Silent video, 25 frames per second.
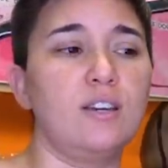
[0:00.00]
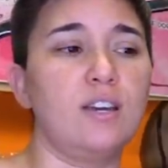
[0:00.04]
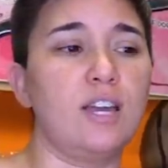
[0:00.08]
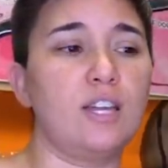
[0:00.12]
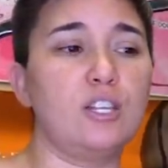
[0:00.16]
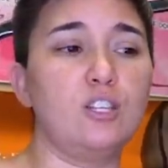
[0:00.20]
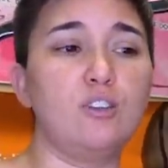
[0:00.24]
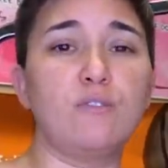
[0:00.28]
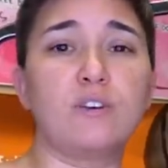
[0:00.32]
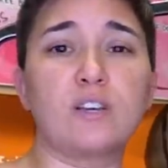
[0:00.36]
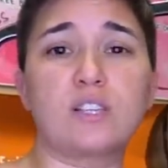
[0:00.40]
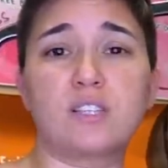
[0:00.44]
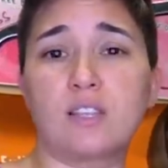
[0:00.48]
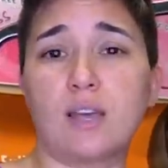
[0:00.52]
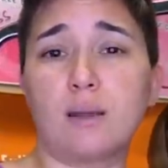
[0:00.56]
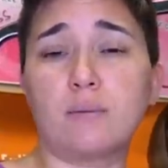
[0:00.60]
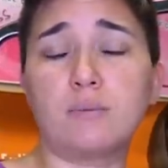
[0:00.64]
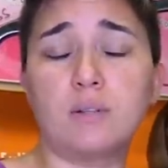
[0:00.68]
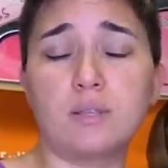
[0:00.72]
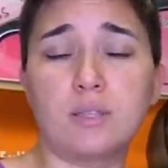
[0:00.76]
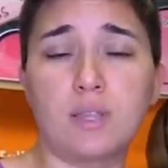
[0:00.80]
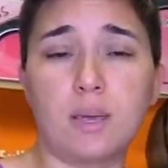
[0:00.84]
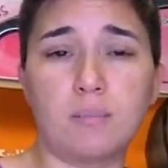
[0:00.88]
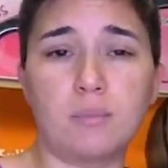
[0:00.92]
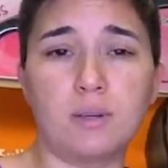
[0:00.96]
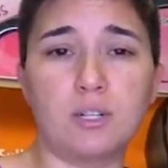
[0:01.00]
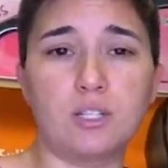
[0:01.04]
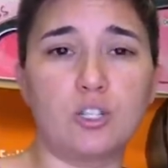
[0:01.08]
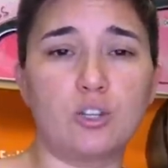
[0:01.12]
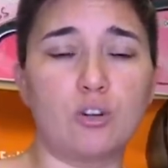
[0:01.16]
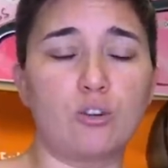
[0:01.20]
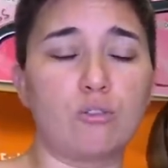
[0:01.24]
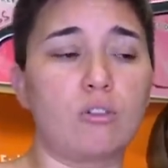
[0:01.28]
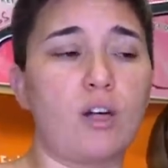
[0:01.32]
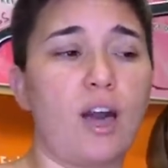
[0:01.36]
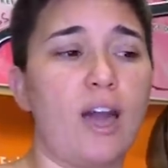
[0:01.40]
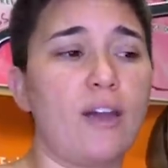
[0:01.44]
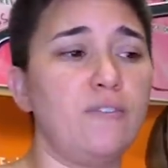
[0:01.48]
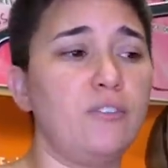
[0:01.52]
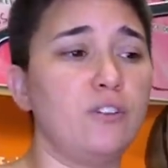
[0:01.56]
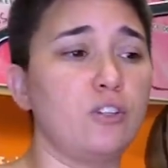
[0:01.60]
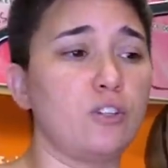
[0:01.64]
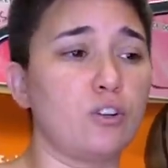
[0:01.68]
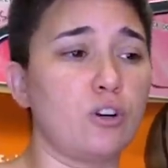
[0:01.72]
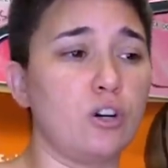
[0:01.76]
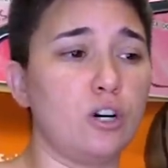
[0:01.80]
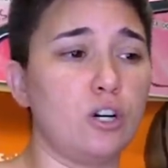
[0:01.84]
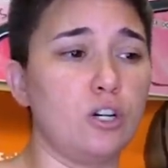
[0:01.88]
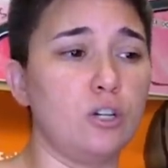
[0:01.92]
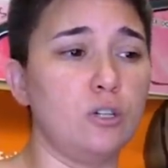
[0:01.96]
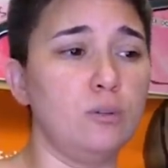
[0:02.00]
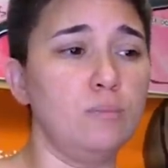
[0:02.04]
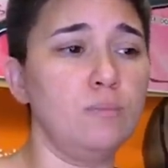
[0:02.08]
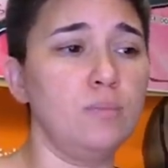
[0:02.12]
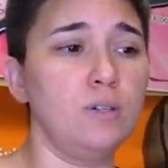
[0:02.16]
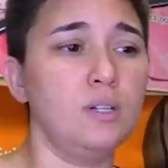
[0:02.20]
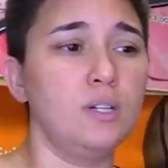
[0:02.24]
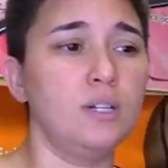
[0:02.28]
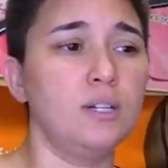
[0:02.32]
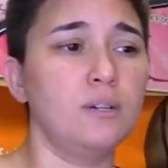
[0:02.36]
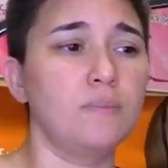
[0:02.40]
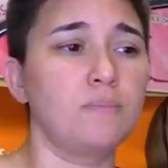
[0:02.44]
and you've accepted them into your life and your home,